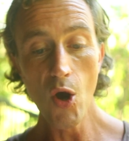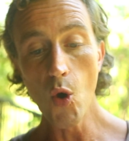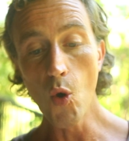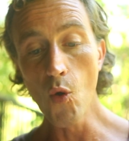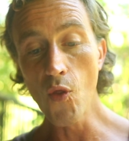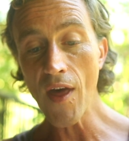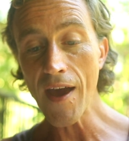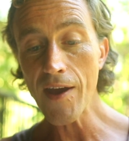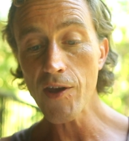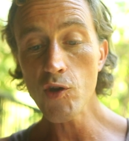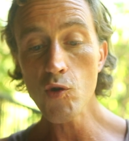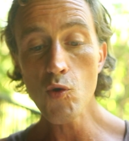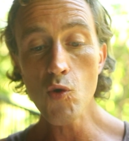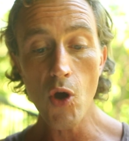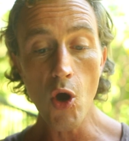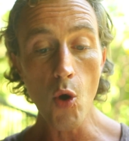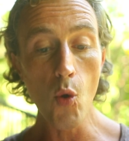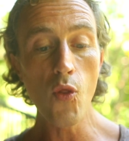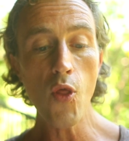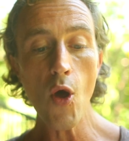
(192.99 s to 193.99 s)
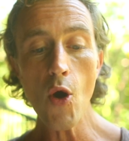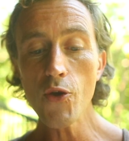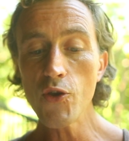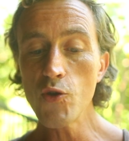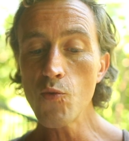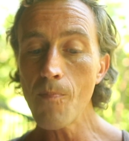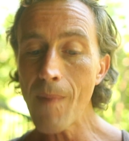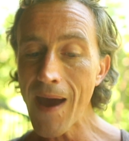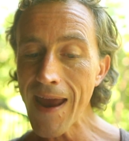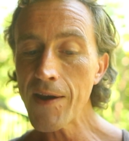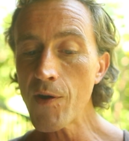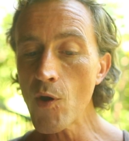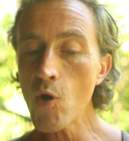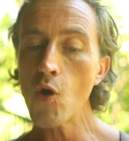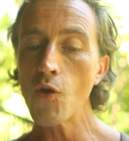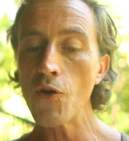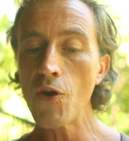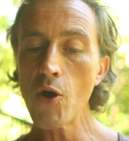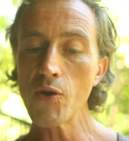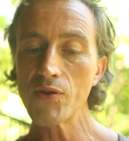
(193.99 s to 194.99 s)
Although you may
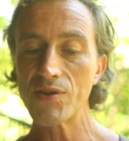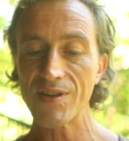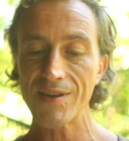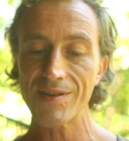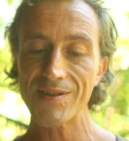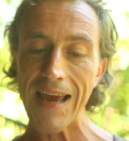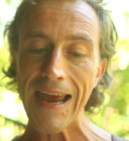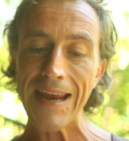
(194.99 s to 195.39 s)
not notice